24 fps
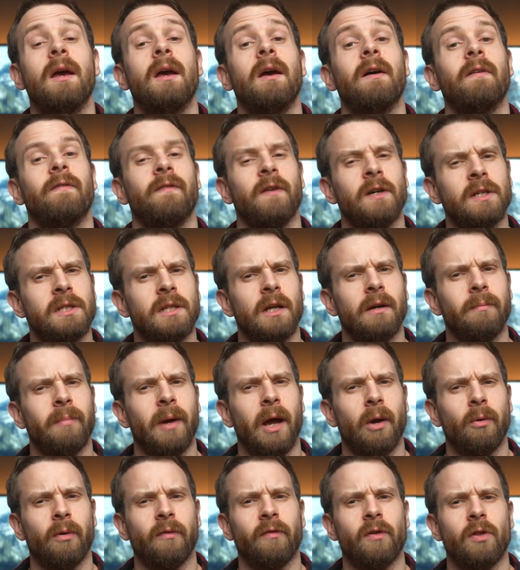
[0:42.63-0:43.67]
First up,
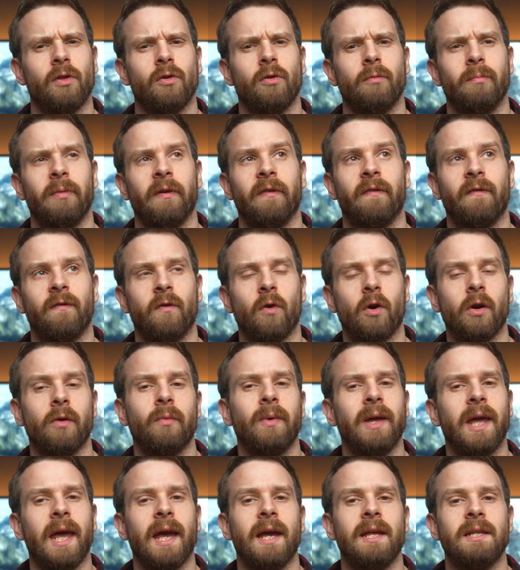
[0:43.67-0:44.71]
however, though, before
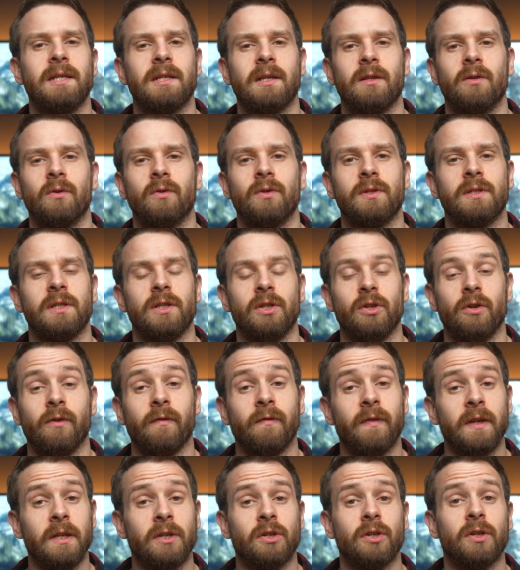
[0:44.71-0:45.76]
we get into those new
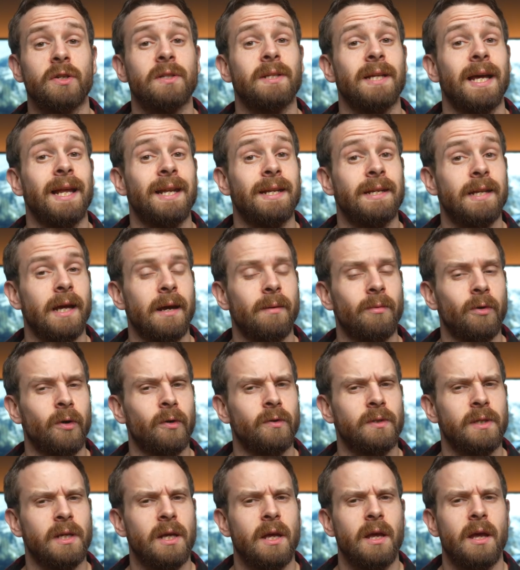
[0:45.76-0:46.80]
features and
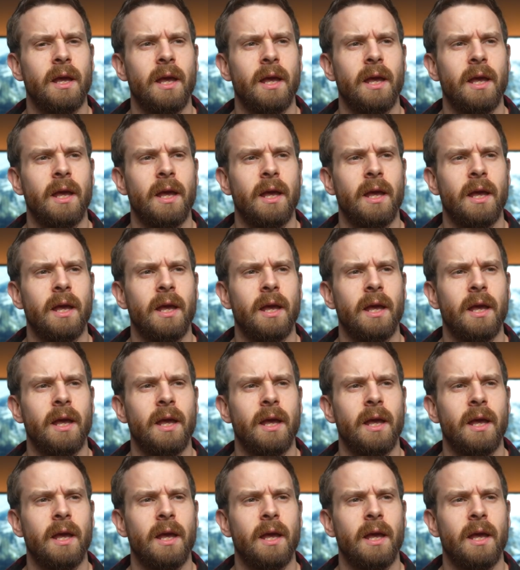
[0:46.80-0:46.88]
demos,